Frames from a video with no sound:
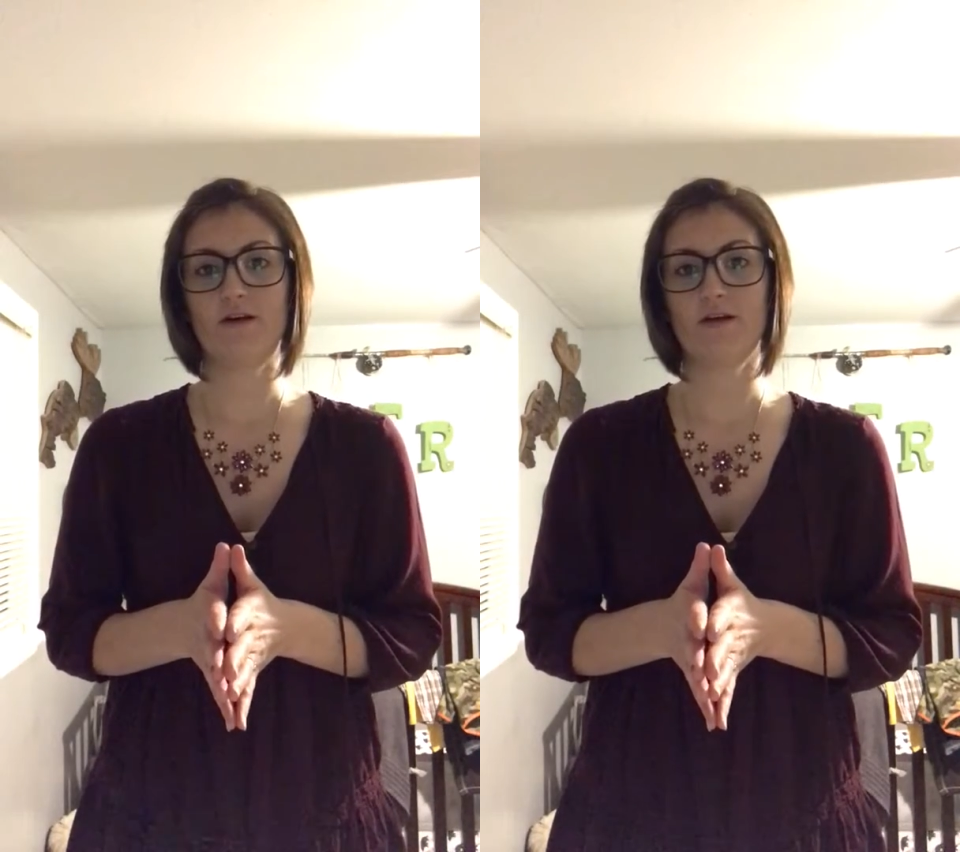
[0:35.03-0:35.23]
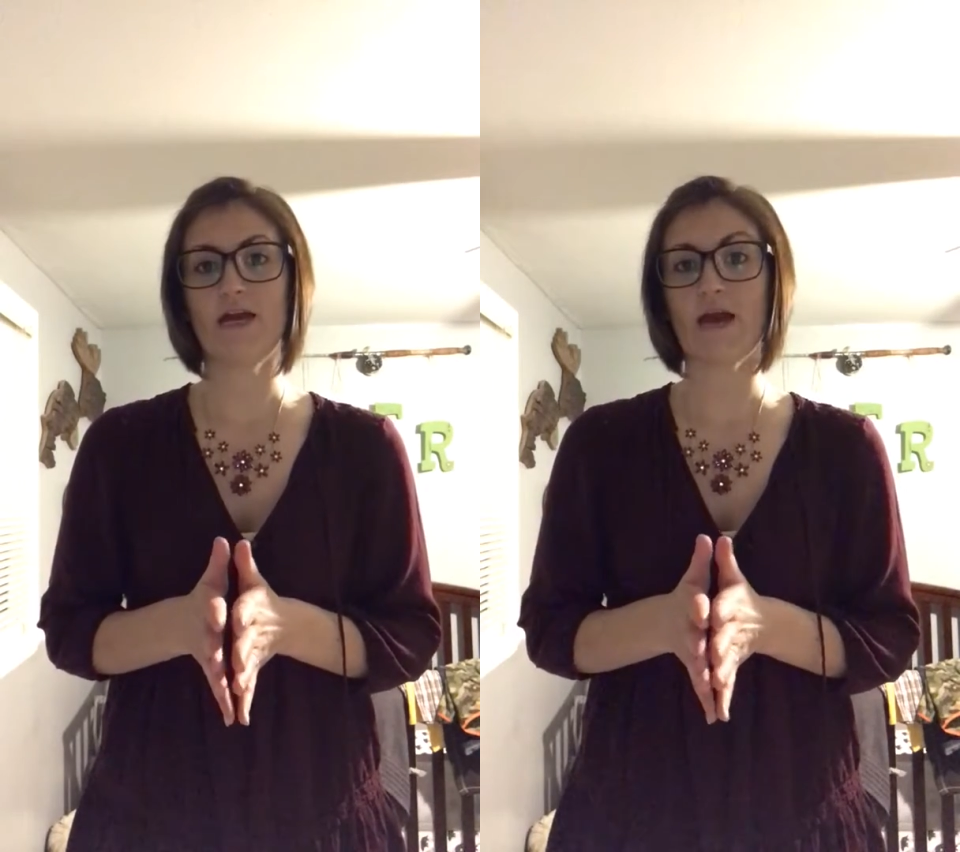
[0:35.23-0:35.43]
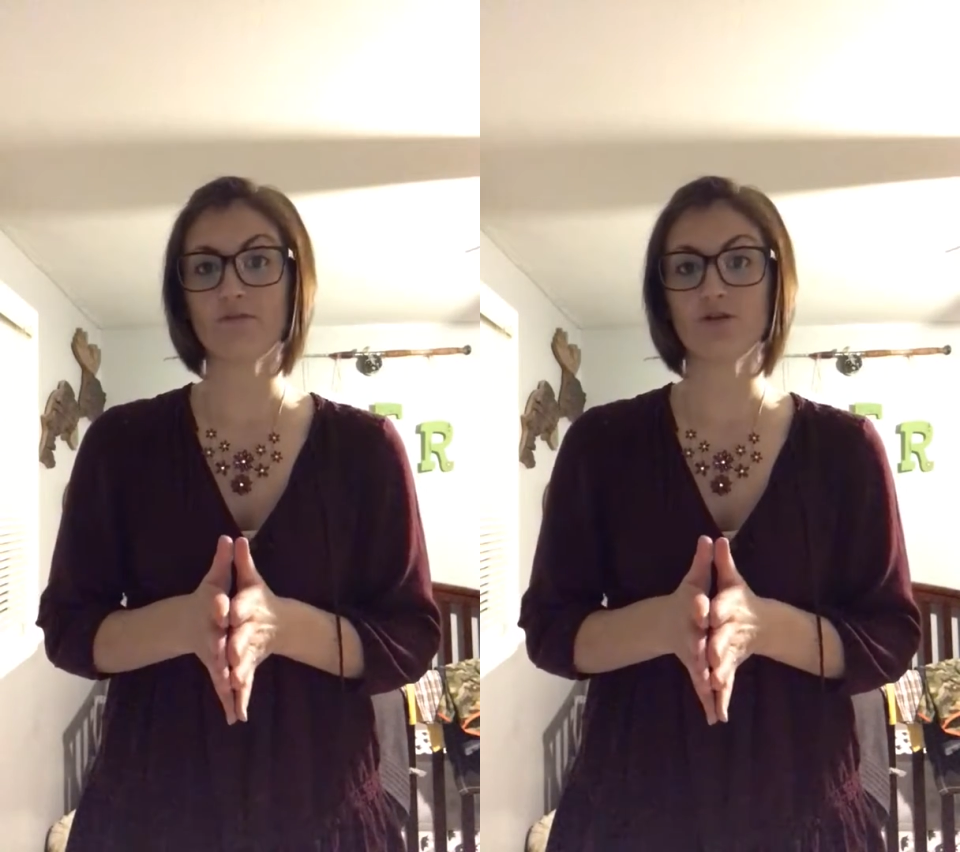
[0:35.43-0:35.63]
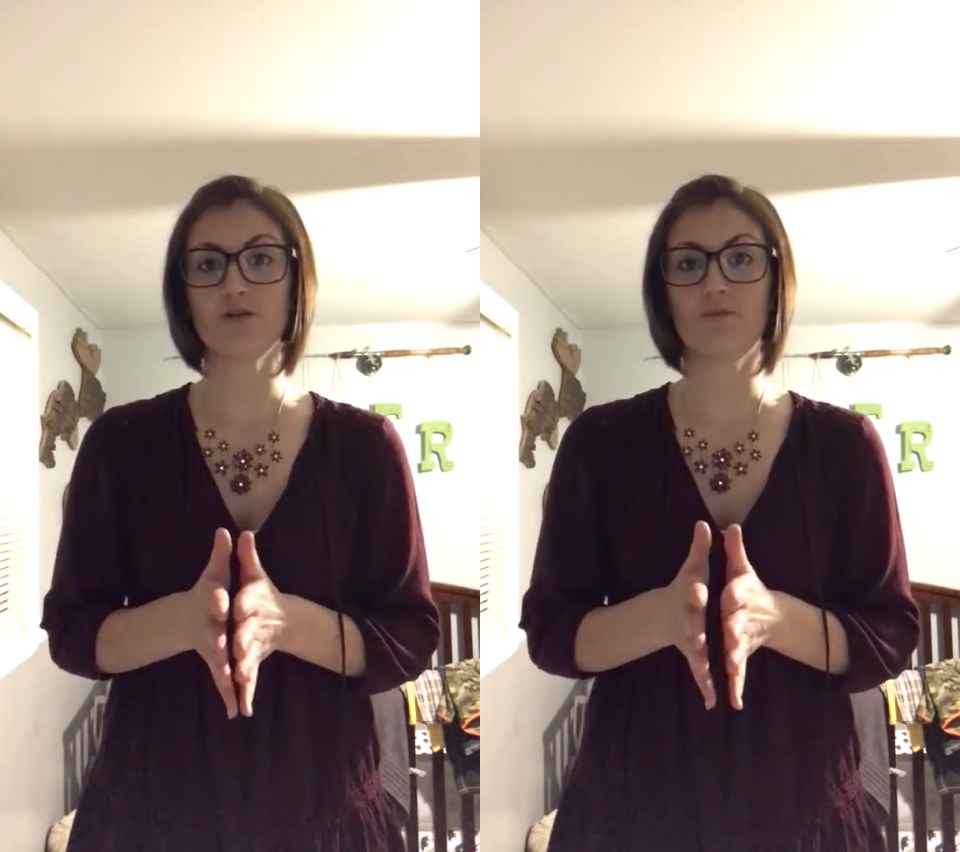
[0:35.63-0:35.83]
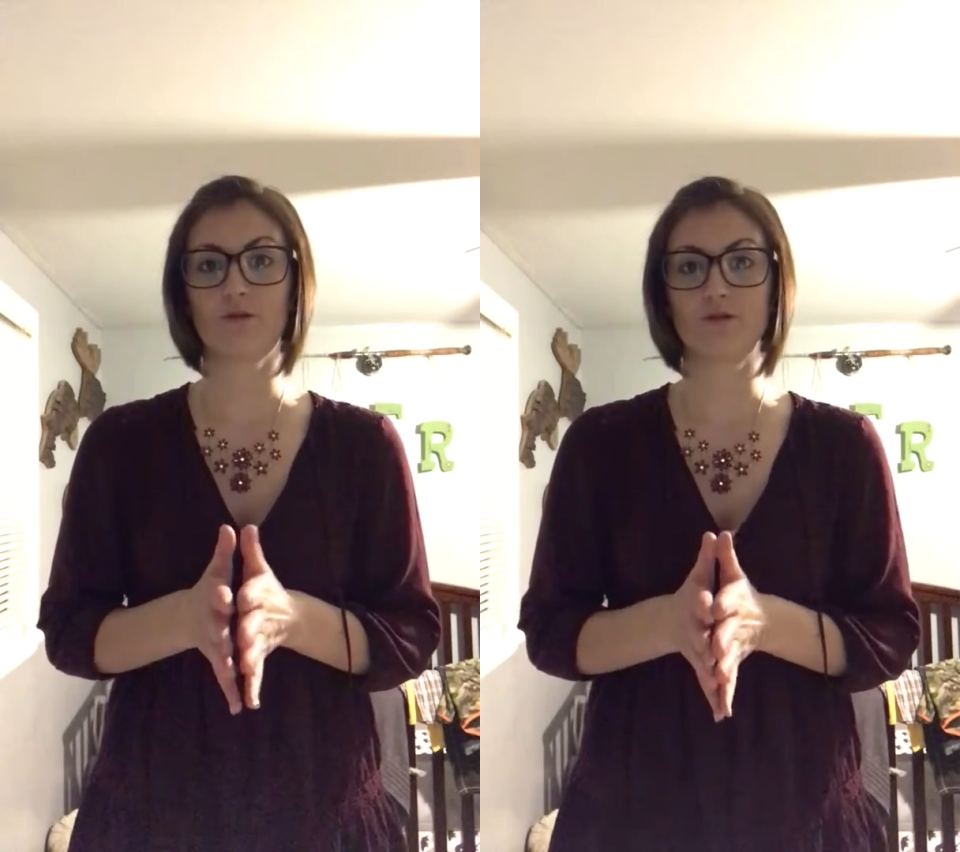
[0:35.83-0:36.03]
captured
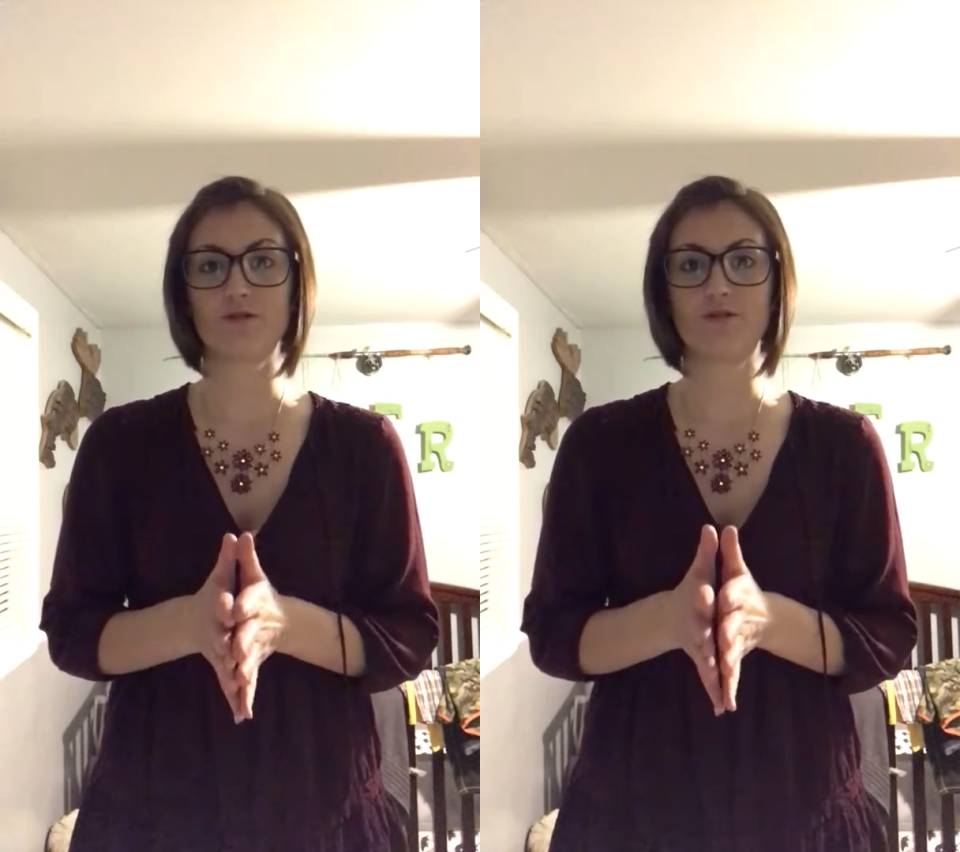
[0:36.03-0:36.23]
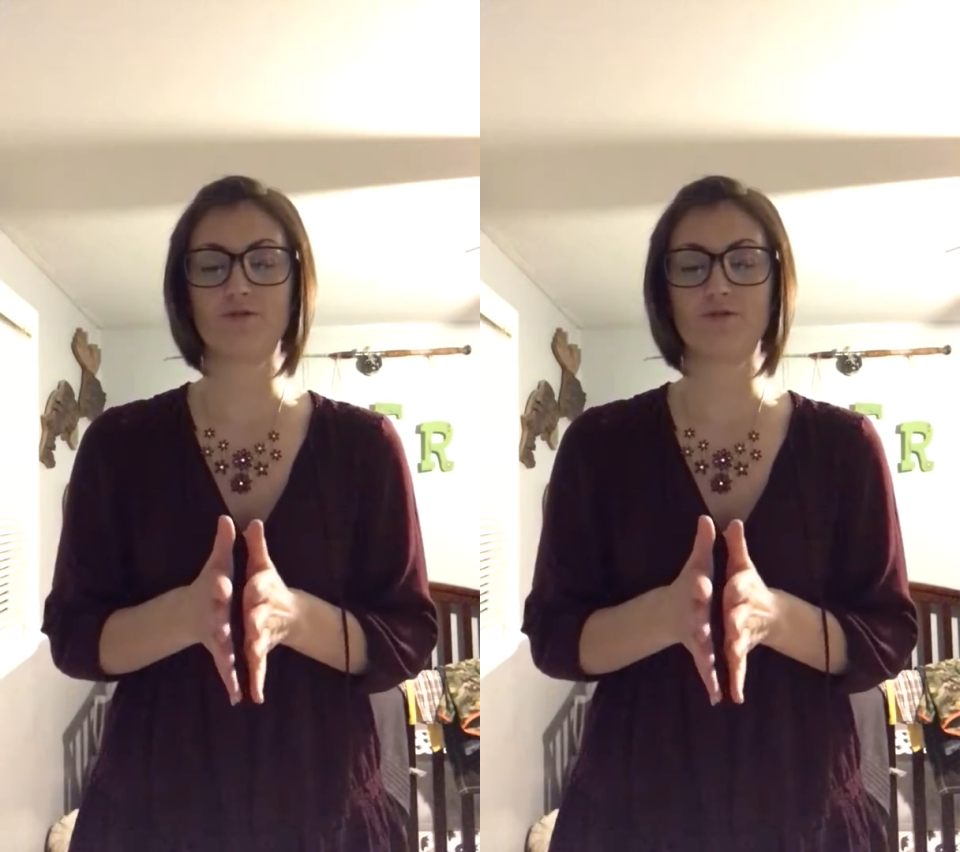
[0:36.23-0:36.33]
the person who